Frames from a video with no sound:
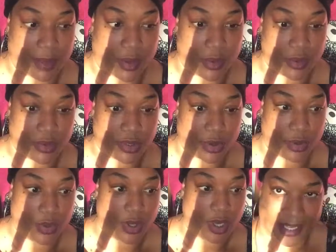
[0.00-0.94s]
but
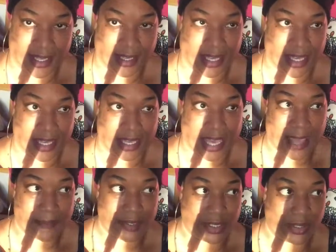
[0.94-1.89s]
also it
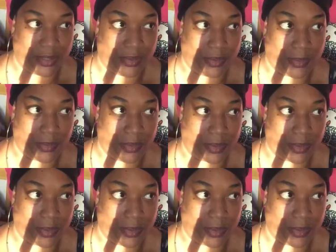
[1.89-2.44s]
kept you